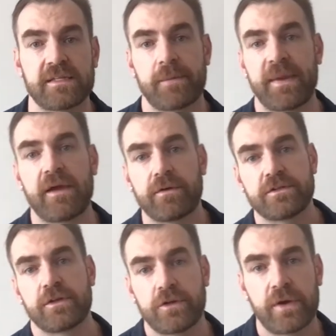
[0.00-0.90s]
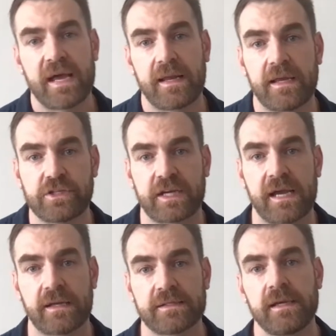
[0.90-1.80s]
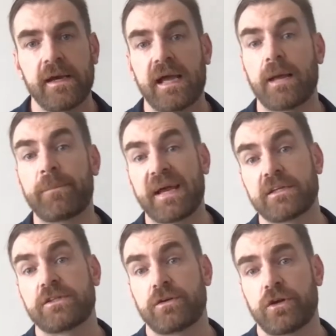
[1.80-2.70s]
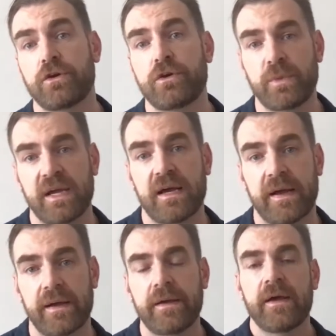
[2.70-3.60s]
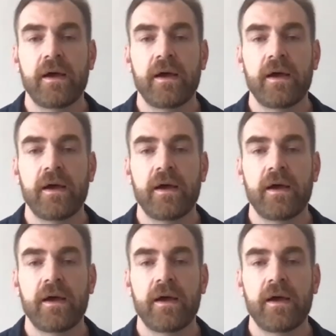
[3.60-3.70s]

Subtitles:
our parents don't know how to educate us, and our banks don't know who we are,